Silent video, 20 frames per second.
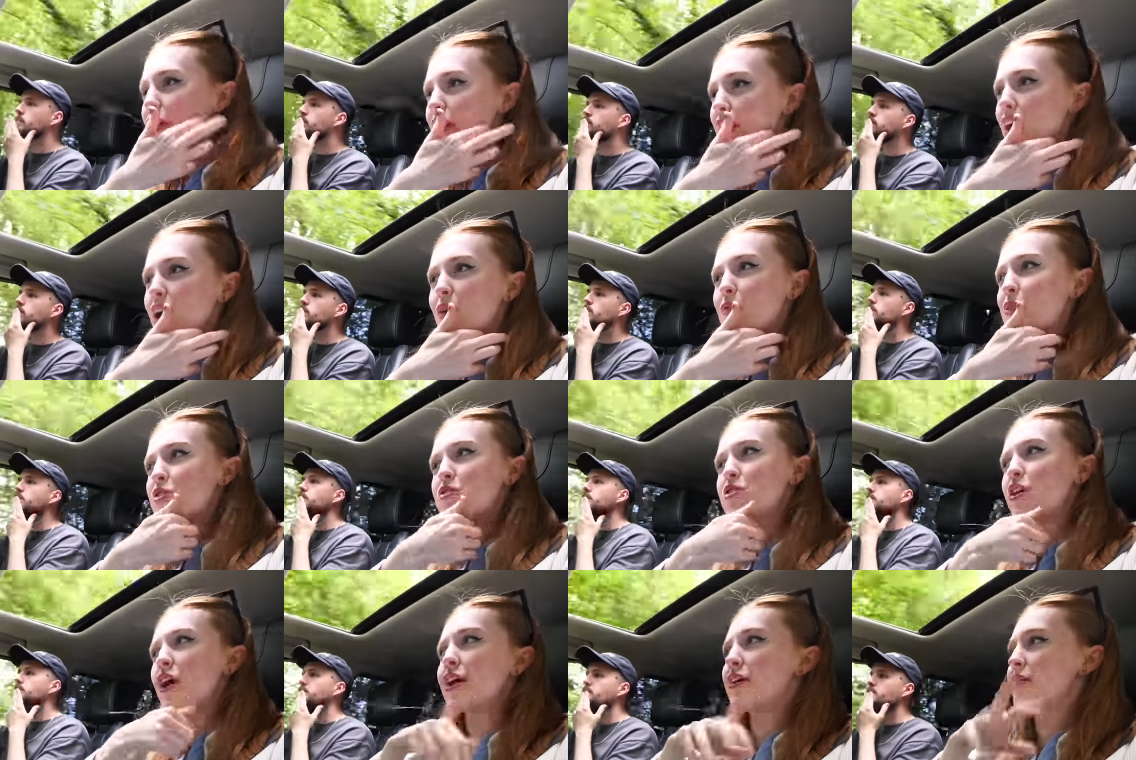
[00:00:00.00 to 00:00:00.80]
Speaker 1: Now we're
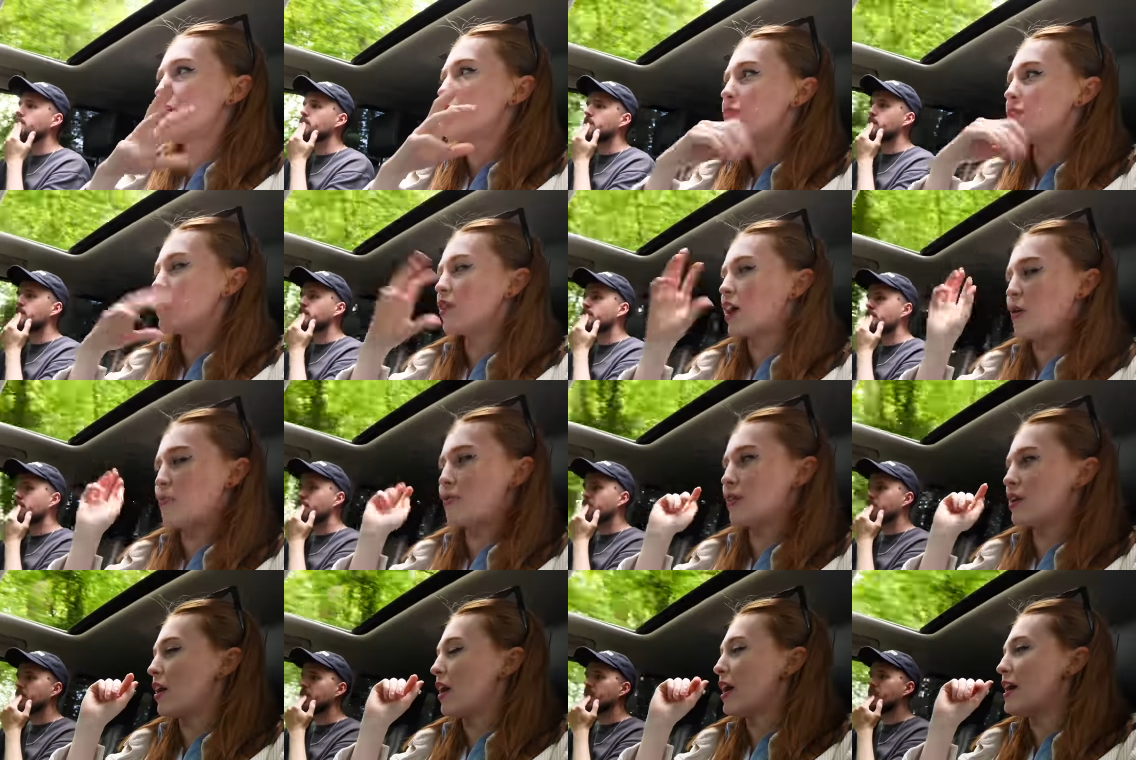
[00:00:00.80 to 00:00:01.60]
just going for a
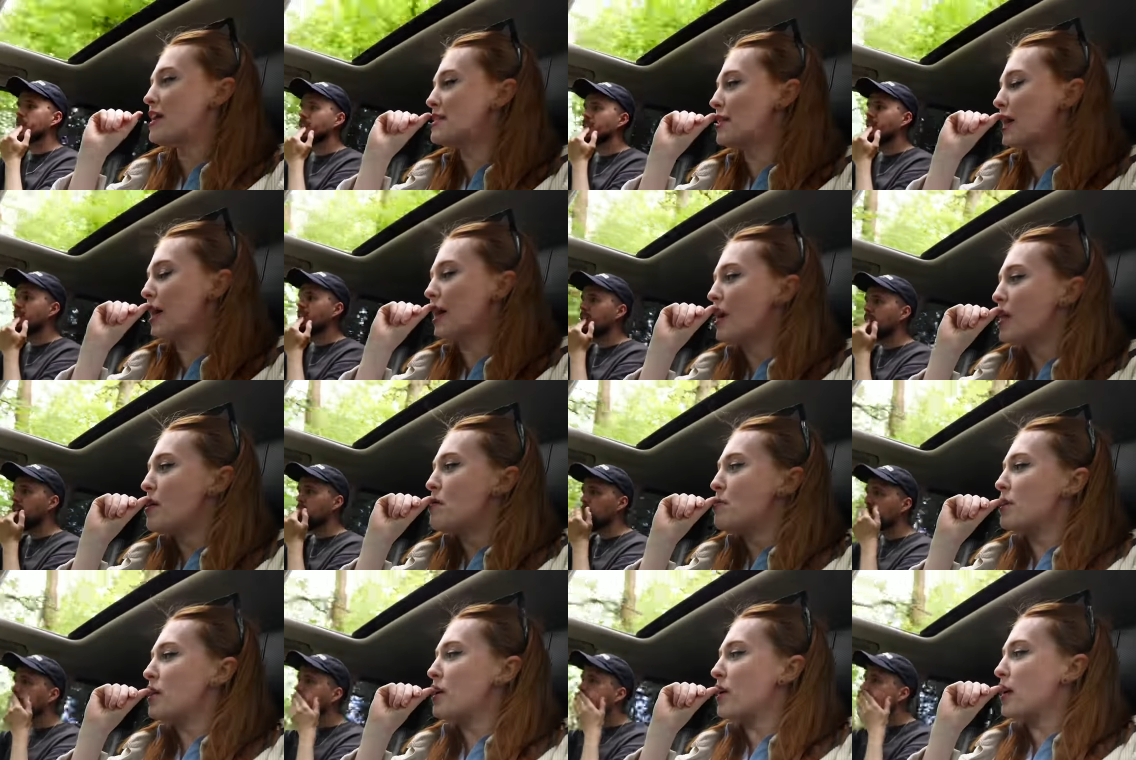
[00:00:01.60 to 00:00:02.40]
couple of nights. Like,
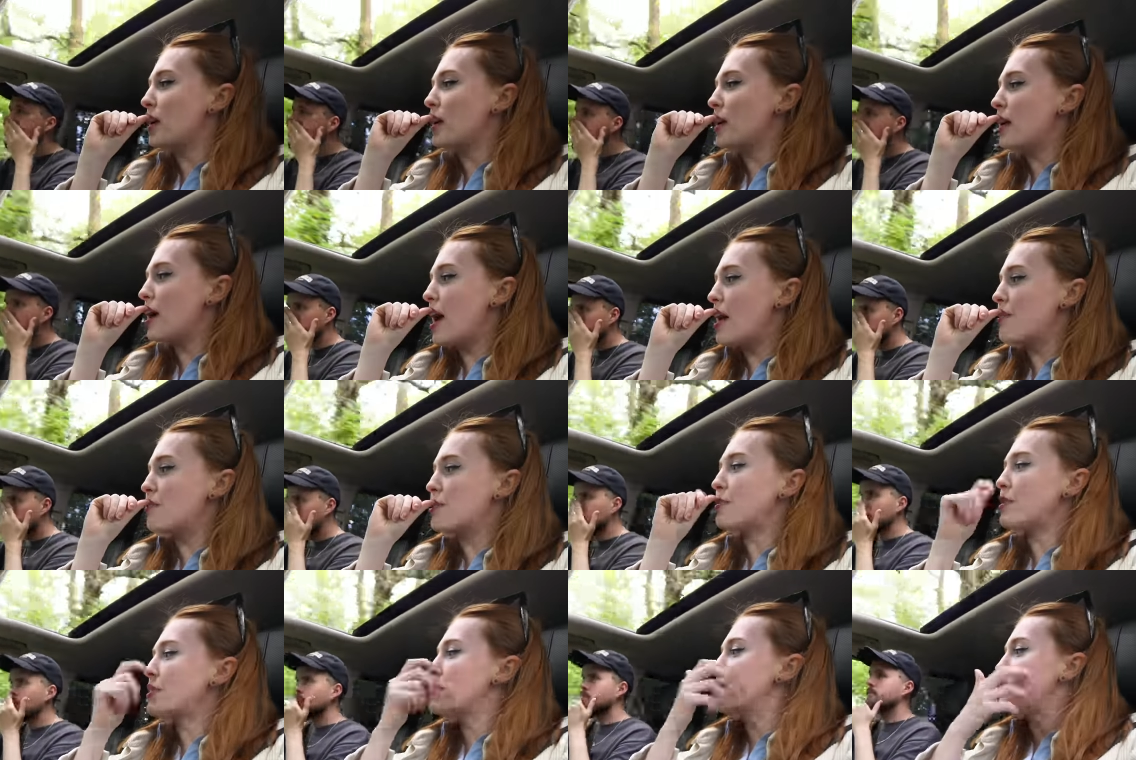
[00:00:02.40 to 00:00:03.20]

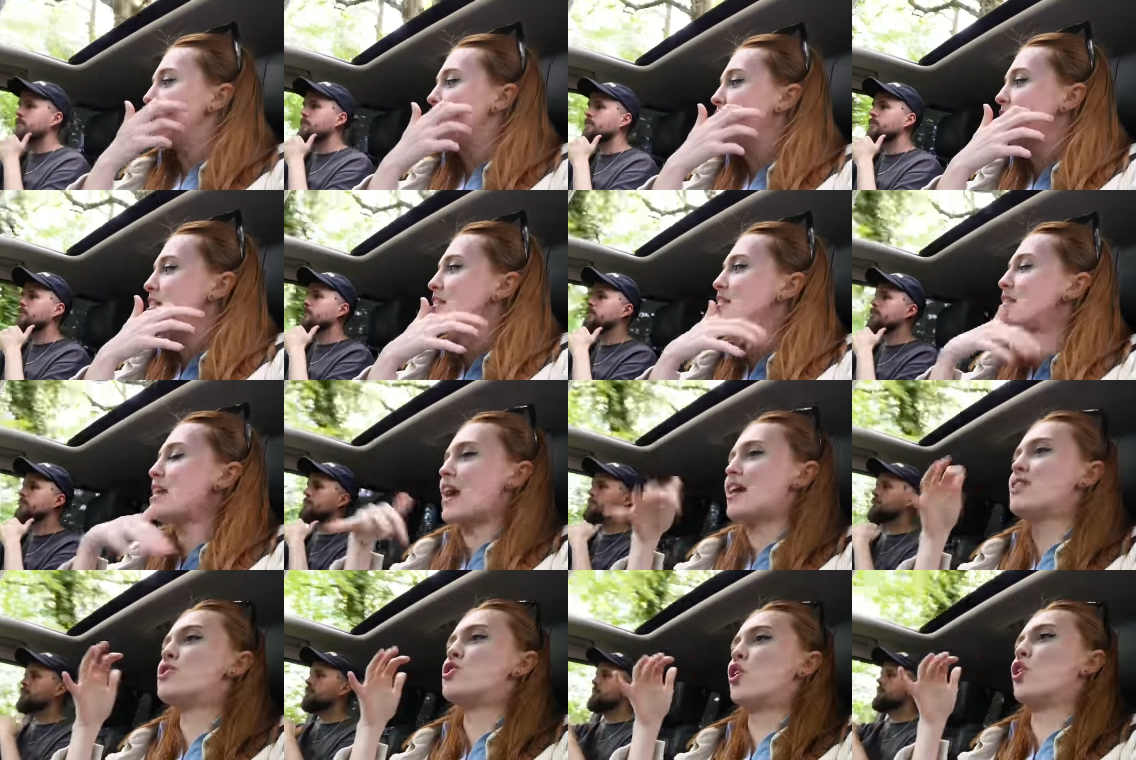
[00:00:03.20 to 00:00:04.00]
everyone's very
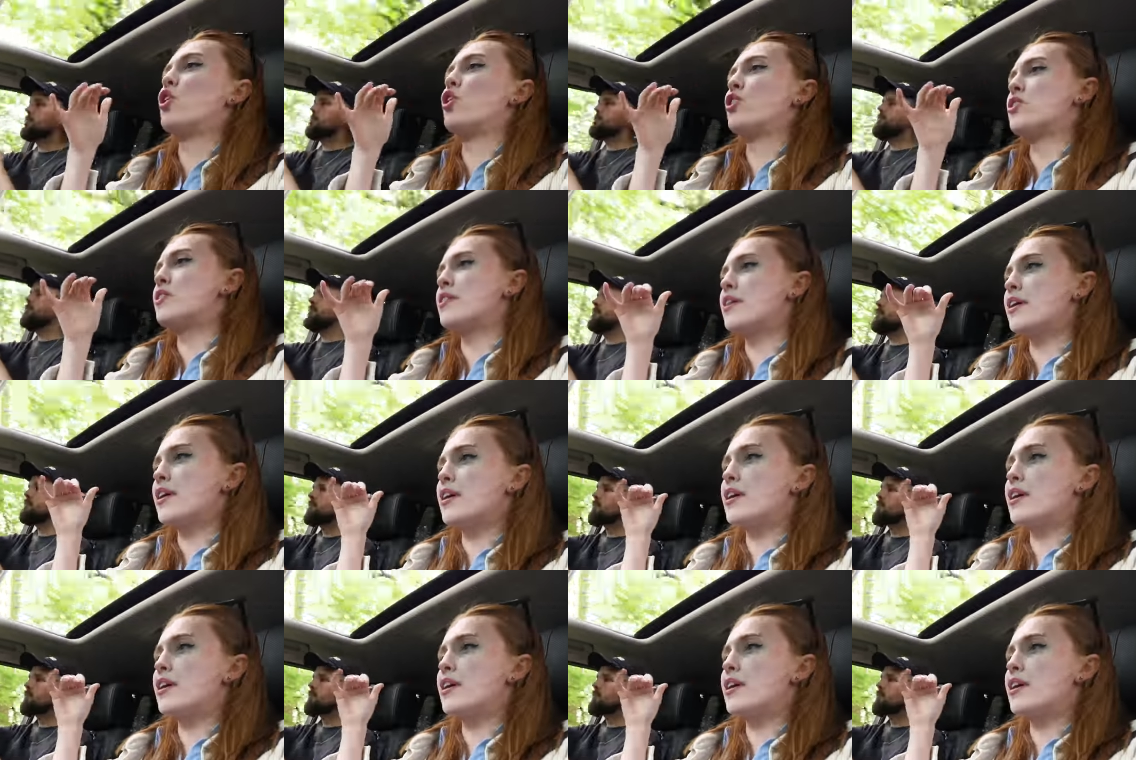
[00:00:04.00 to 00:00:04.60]
set on